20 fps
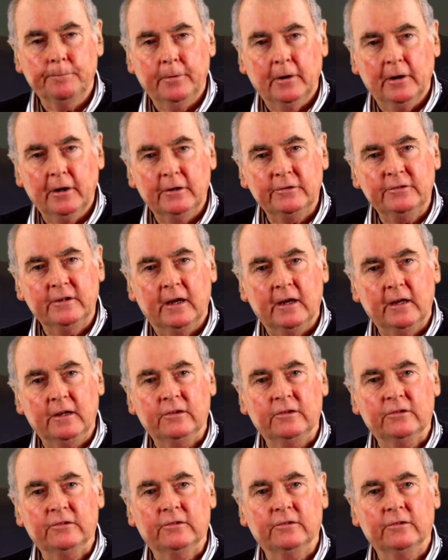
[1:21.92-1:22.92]

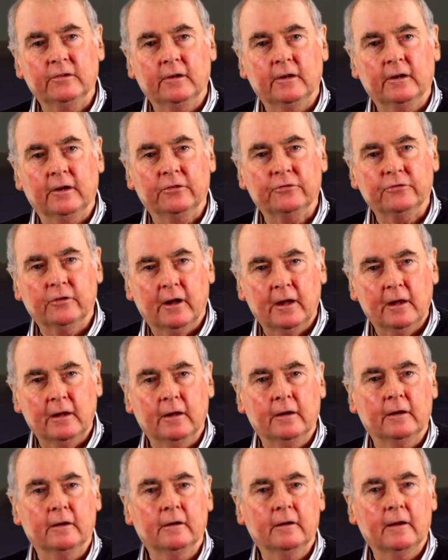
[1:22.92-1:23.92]
Biogene's an
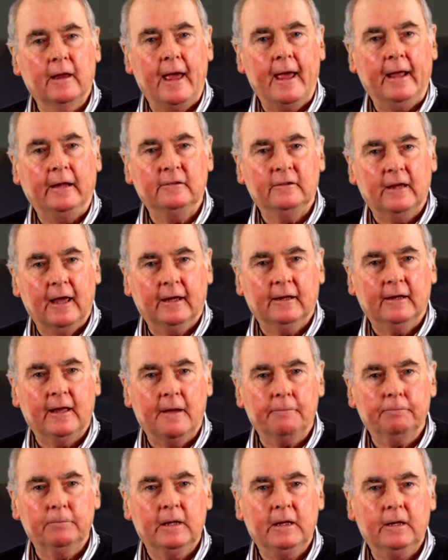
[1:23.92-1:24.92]
Australian ag tech
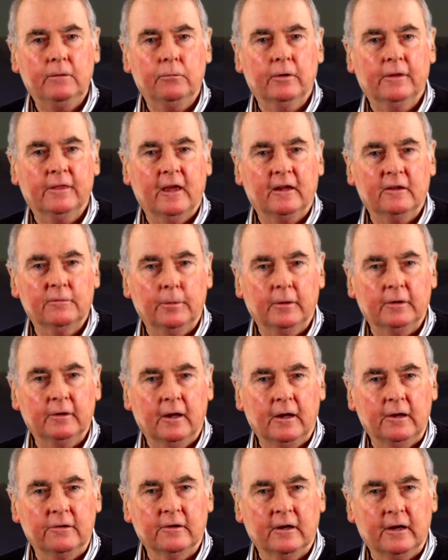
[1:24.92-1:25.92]
company with
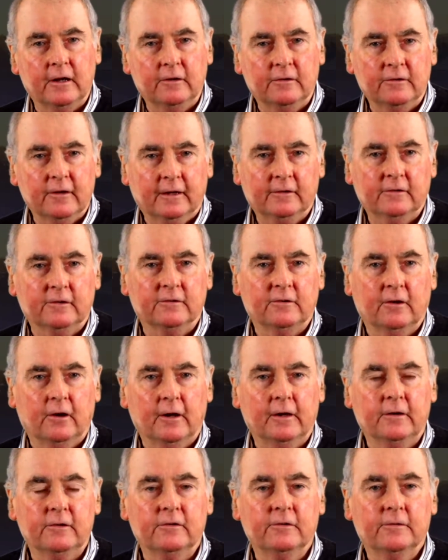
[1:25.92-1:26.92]
expertise in
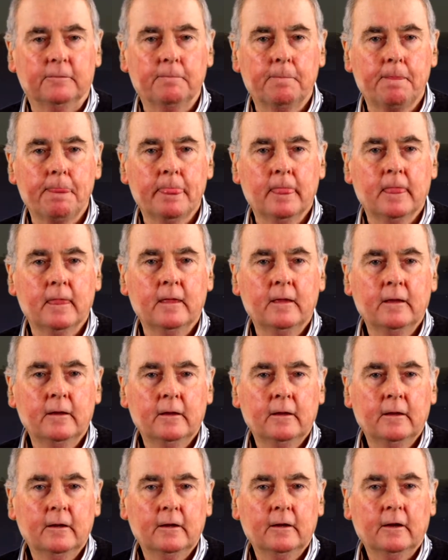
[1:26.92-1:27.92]
insecticides.
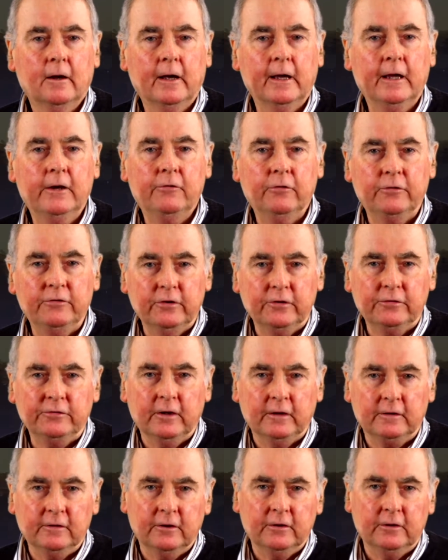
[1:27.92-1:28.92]
I
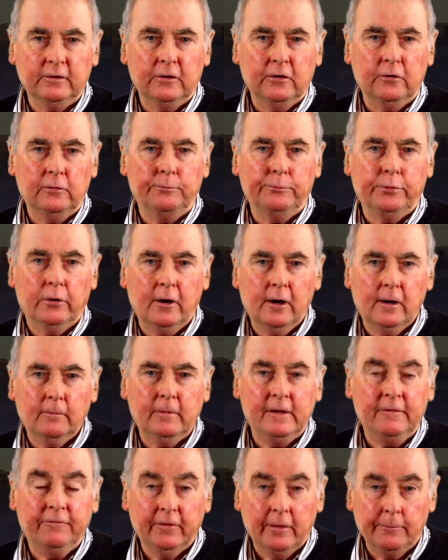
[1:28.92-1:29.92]
introduced it to you
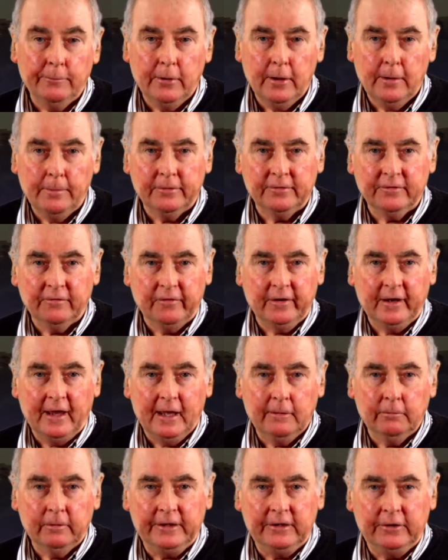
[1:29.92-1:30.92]
primarily for the purpose of
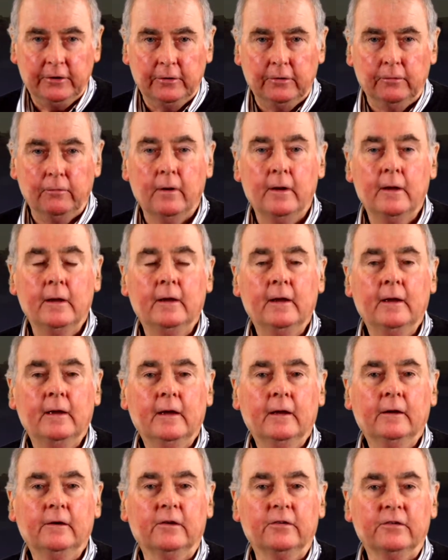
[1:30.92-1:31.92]
enabling you
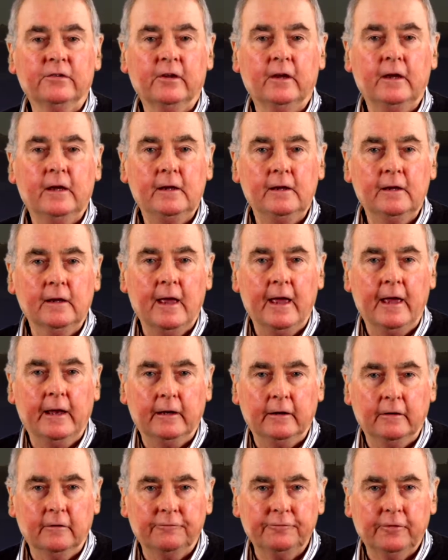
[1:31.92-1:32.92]
to see
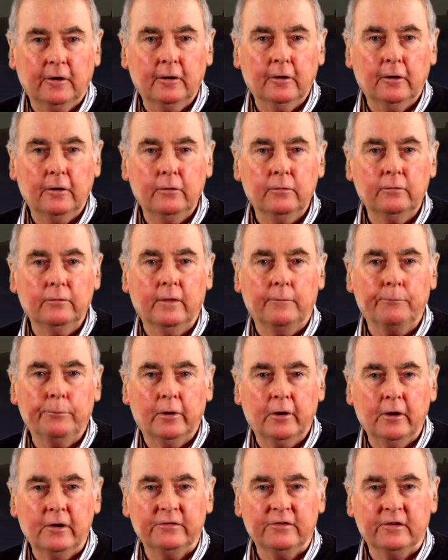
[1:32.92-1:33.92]
and follow the
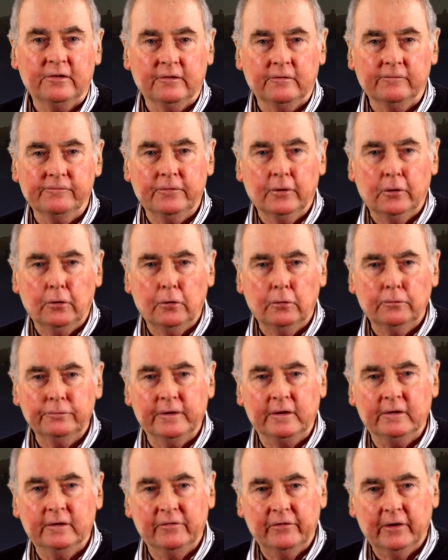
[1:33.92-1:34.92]
process
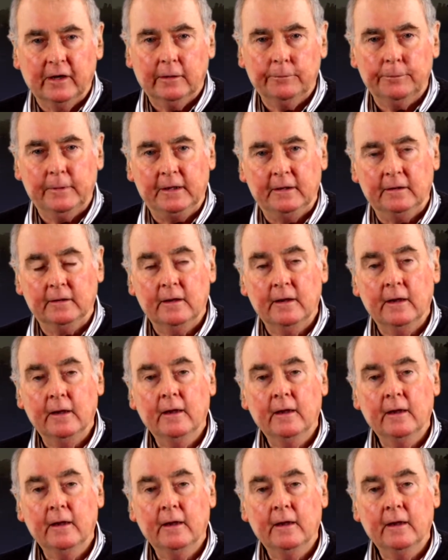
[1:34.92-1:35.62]
involved in developing